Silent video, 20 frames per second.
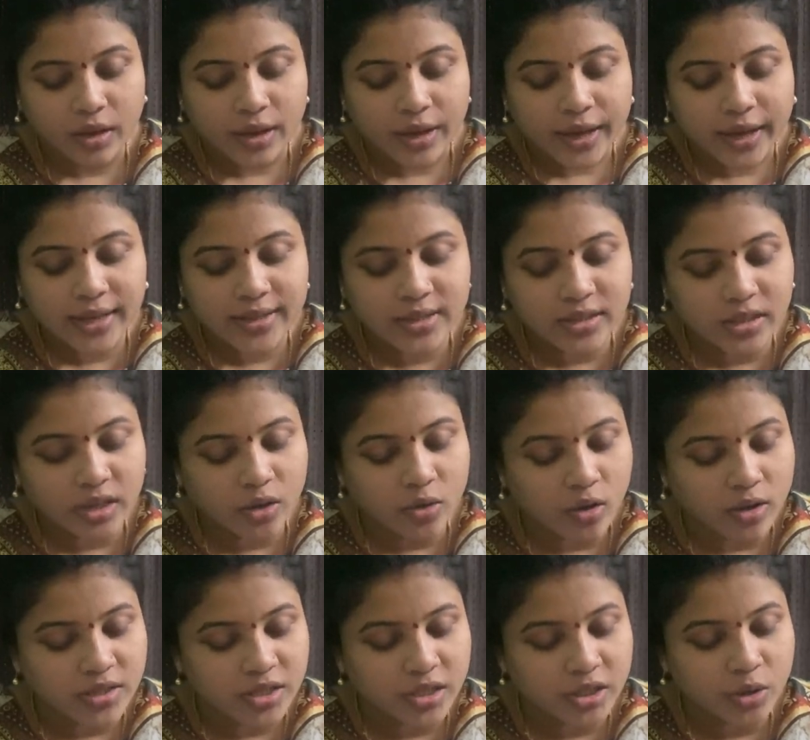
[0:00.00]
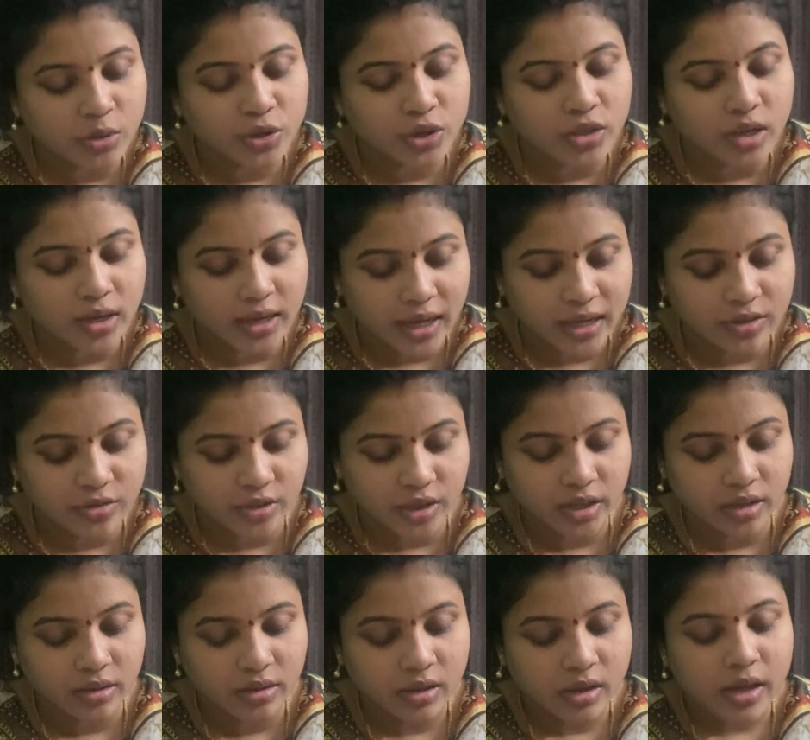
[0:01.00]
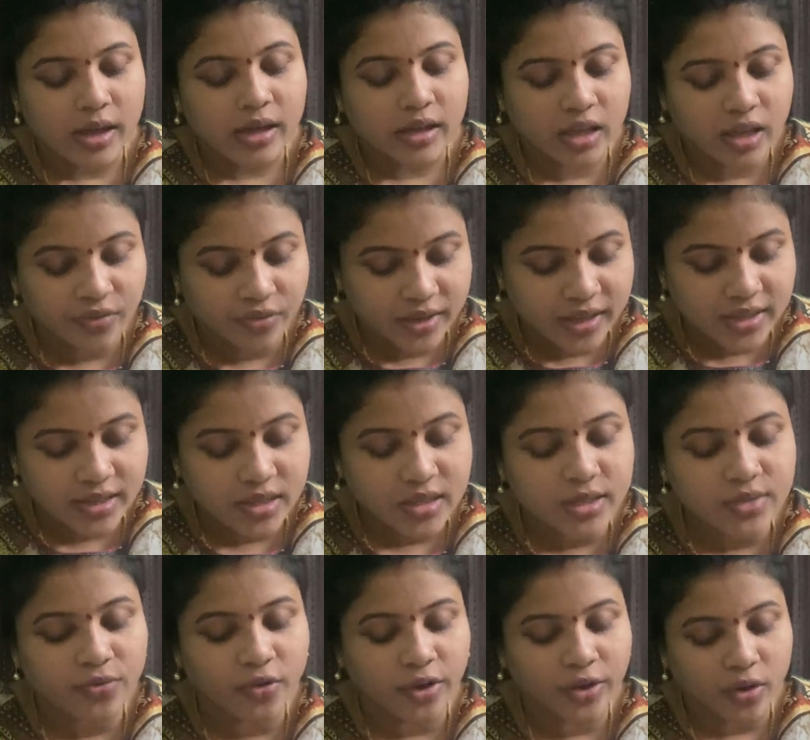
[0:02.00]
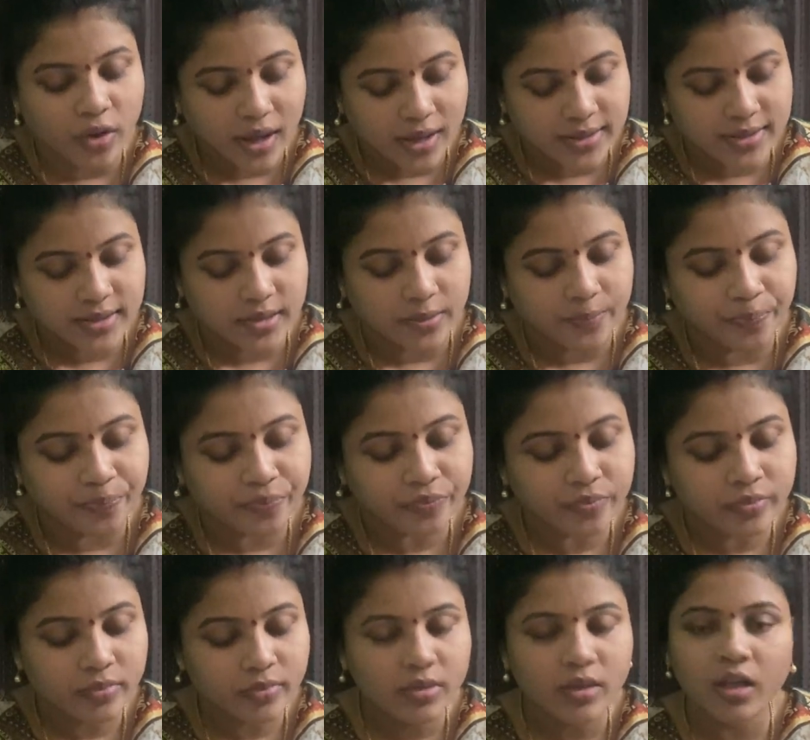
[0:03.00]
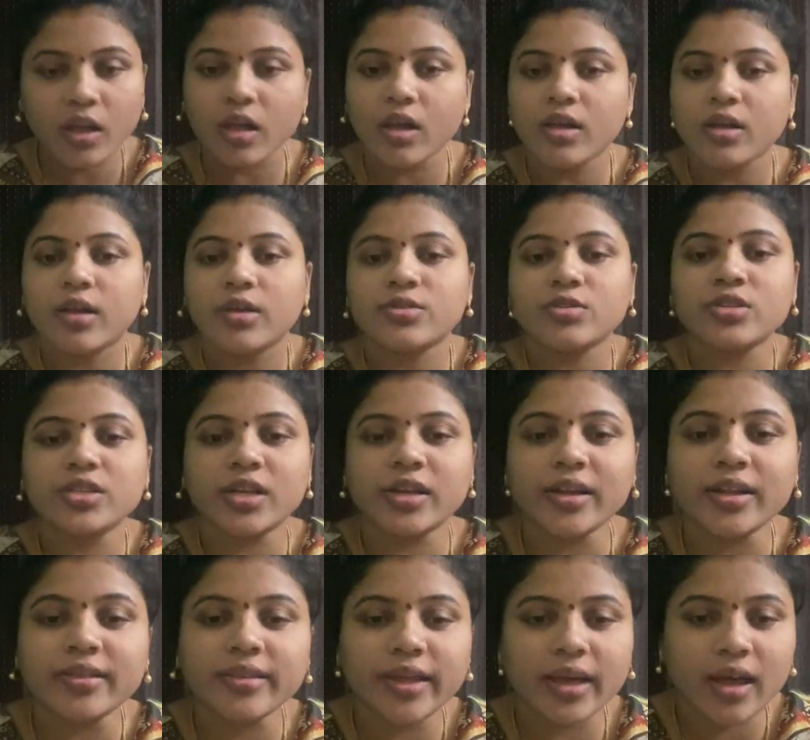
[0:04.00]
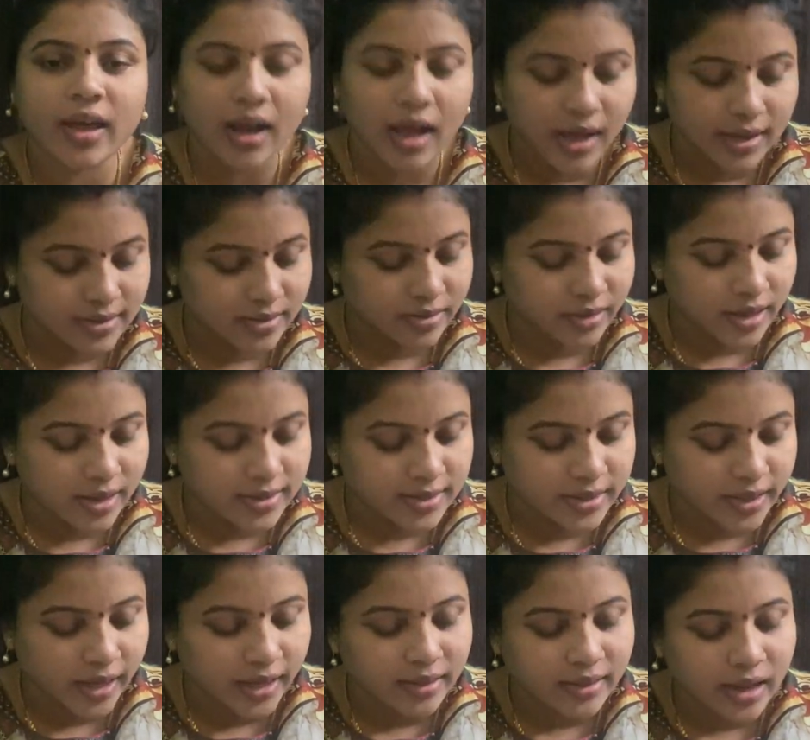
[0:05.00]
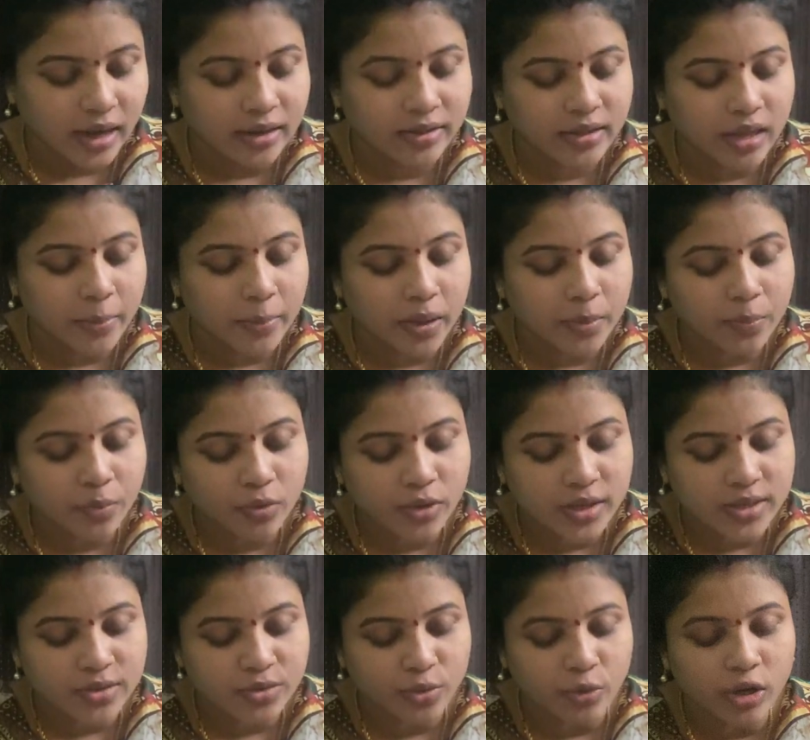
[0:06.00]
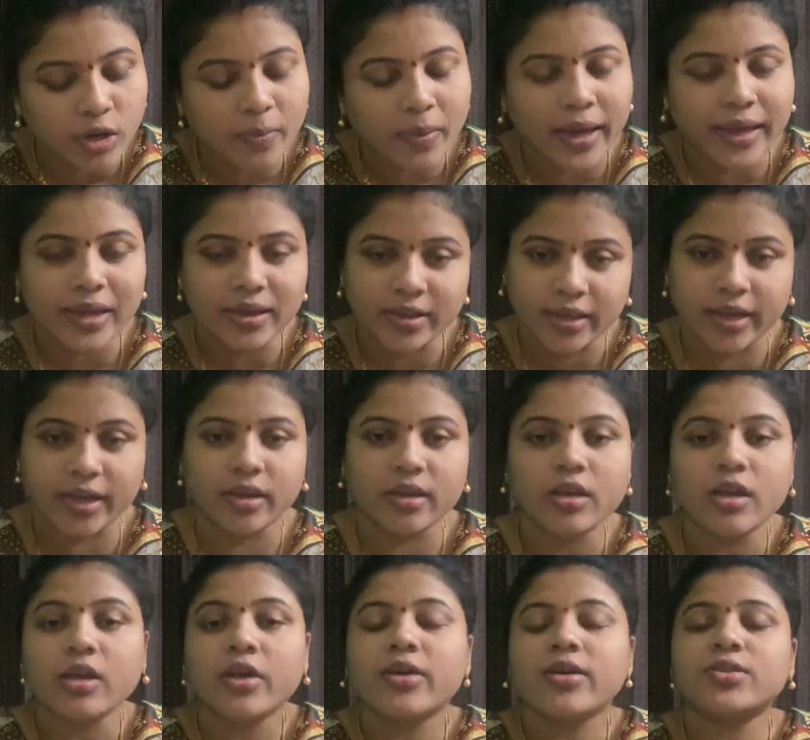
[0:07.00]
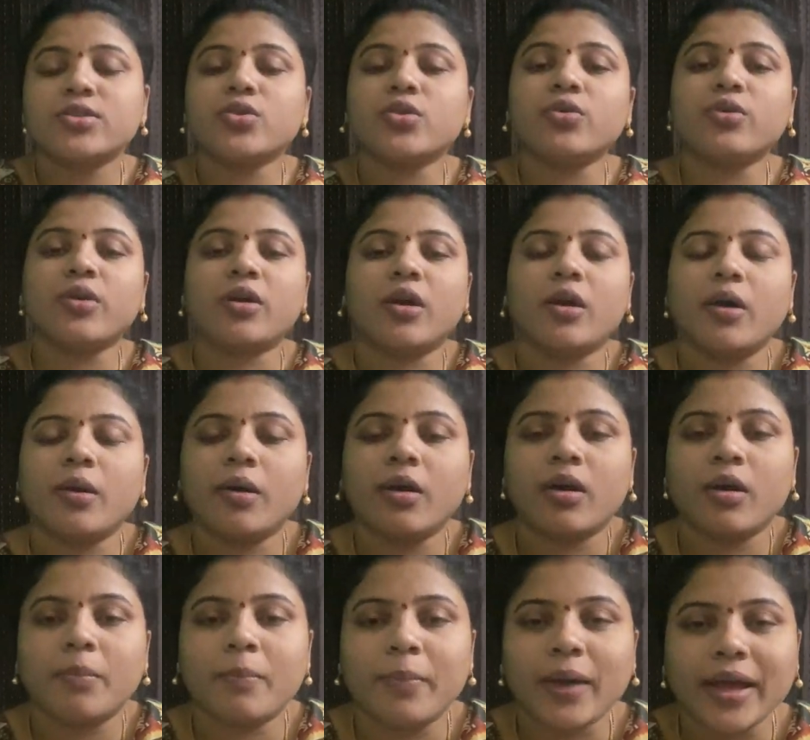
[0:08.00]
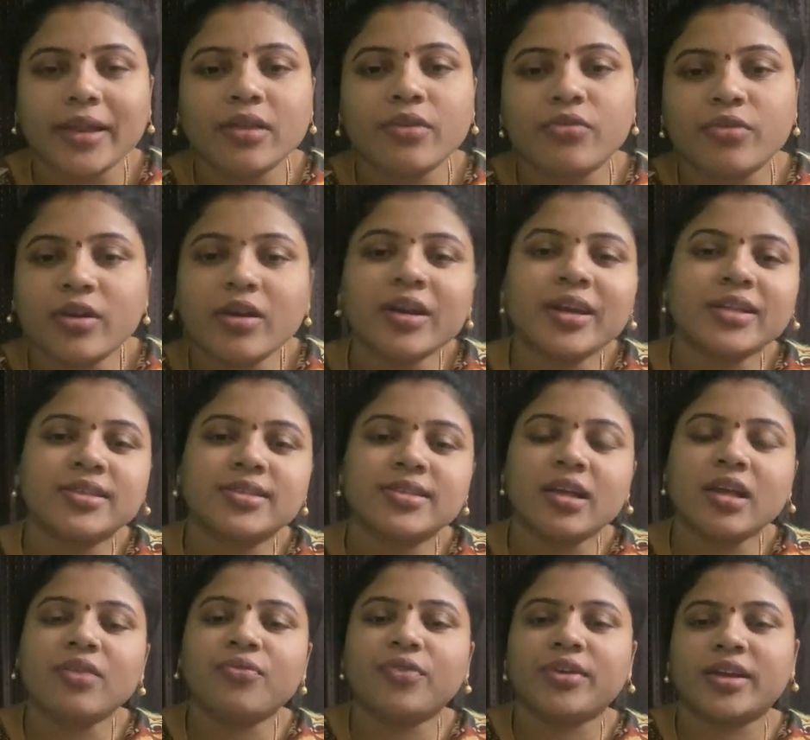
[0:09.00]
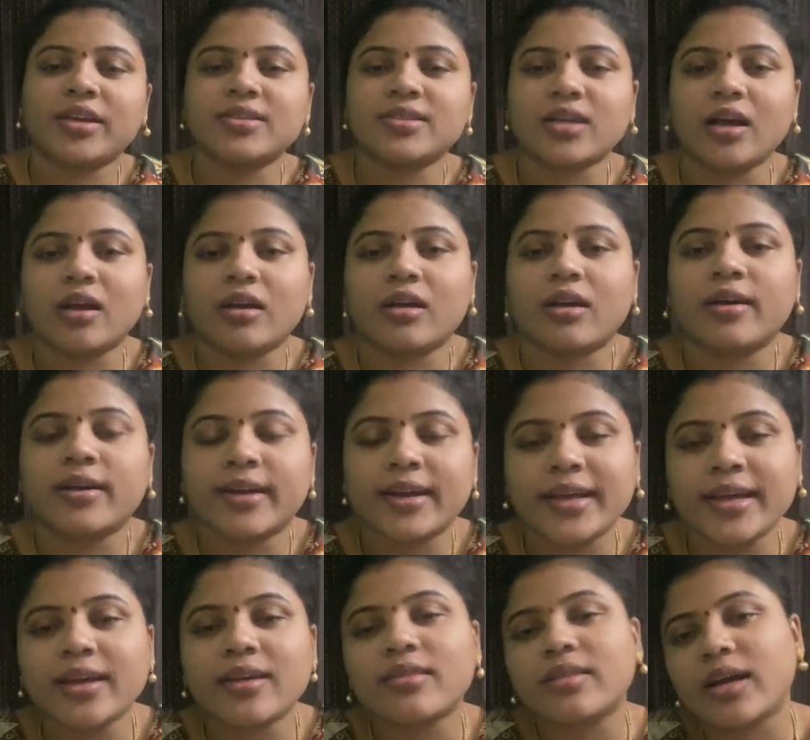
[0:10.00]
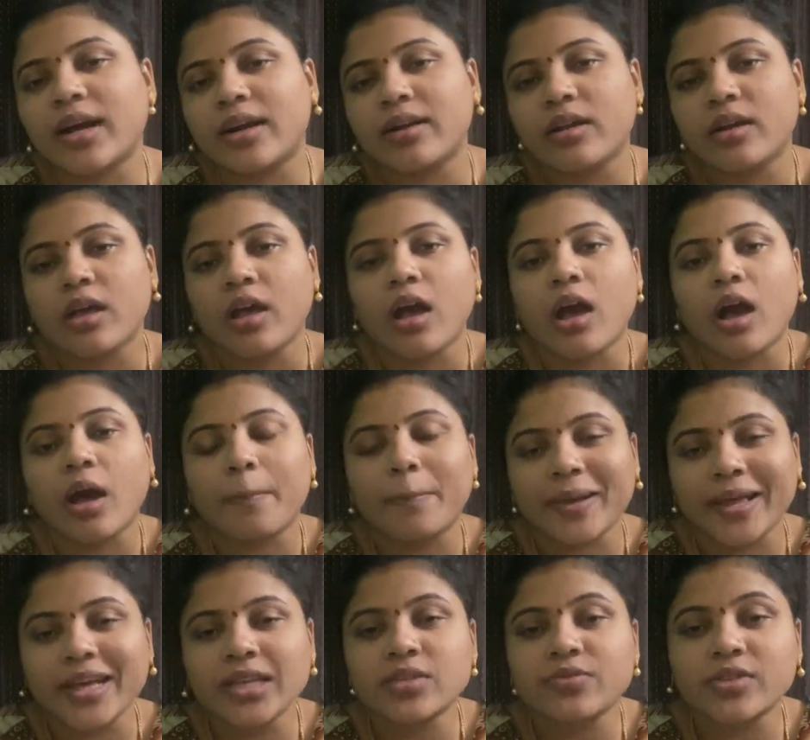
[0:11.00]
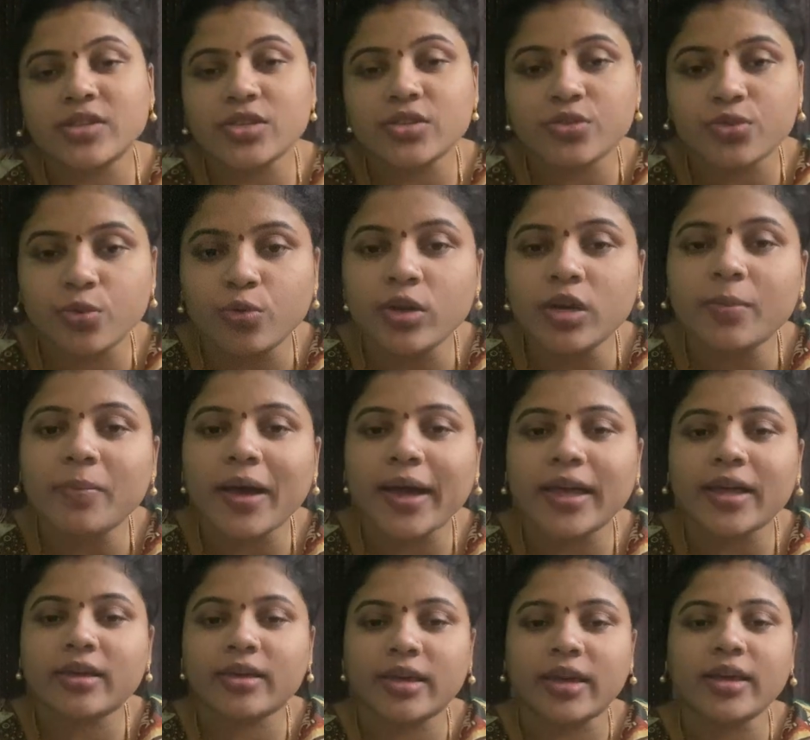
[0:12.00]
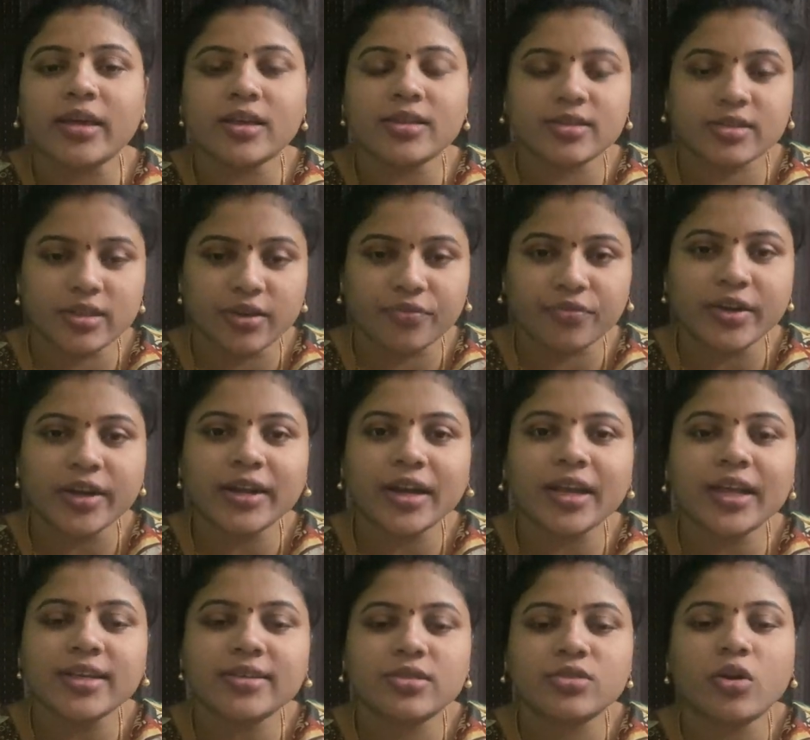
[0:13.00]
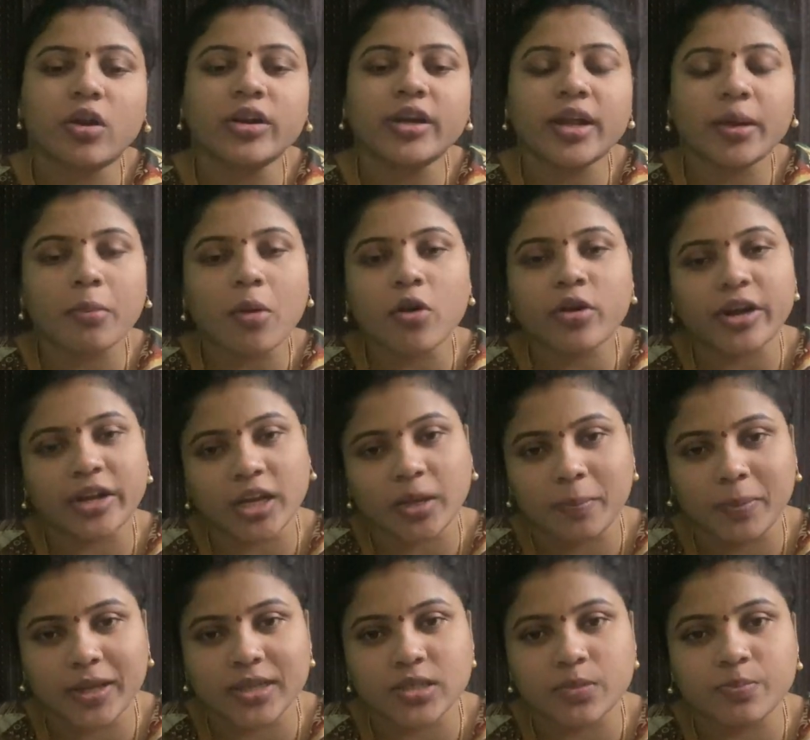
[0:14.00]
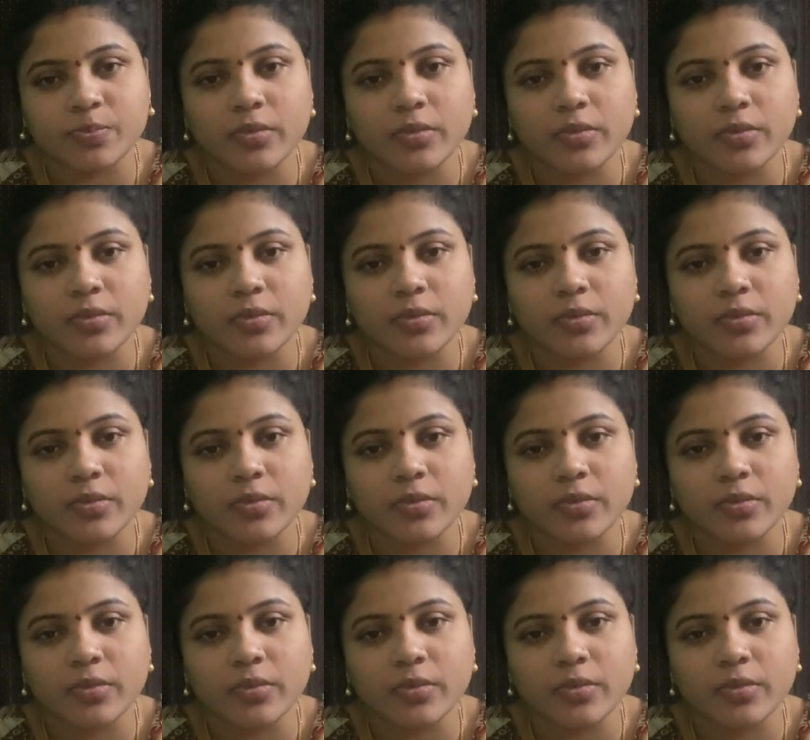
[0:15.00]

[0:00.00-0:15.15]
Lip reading: Is it a constitutional country? Give reasons for your answer. So children, they are saying that Damanpur is ruled by a king. So by the word itself, it is clear that a place which is ruled by a king is not a democratic place.